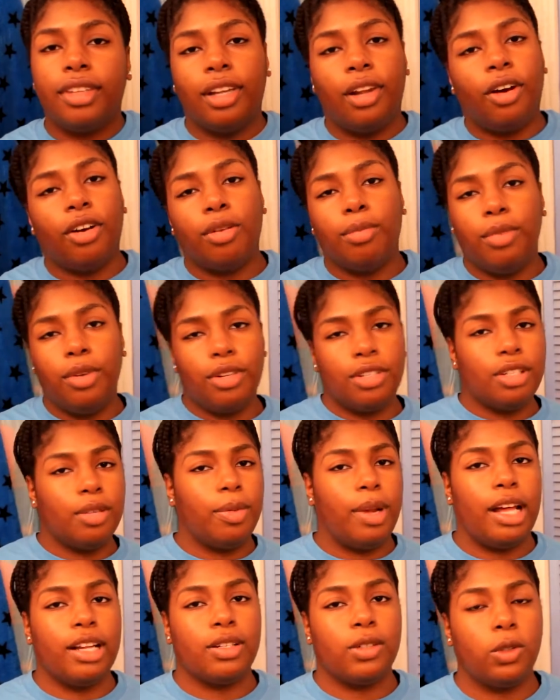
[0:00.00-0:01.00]
Local beauty
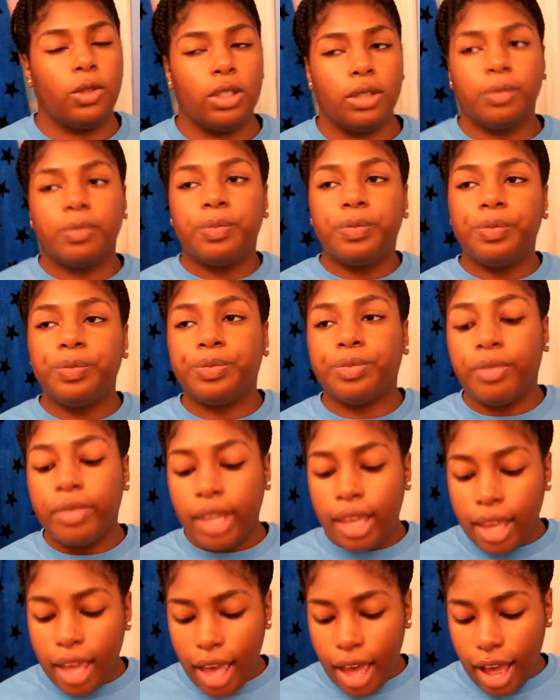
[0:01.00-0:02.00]
supply store.
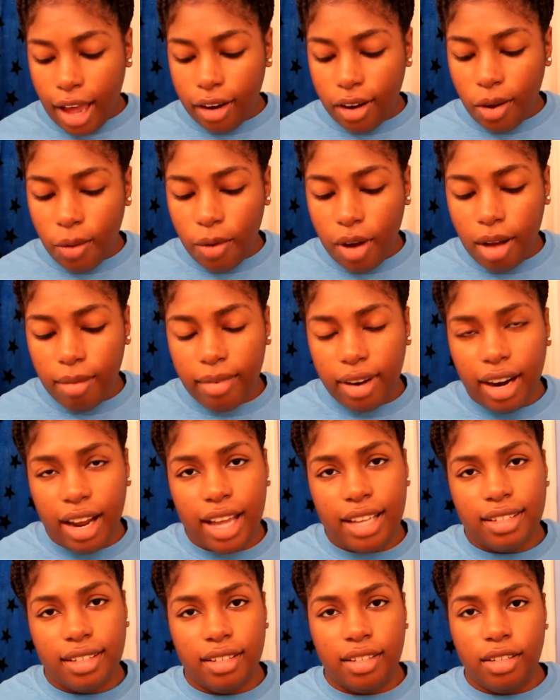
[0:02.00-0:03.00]
I know Walmart
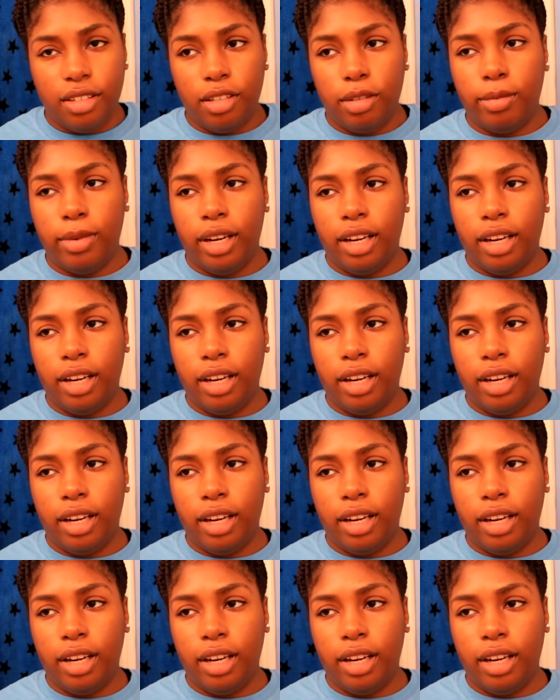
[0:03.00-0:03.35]
has it too,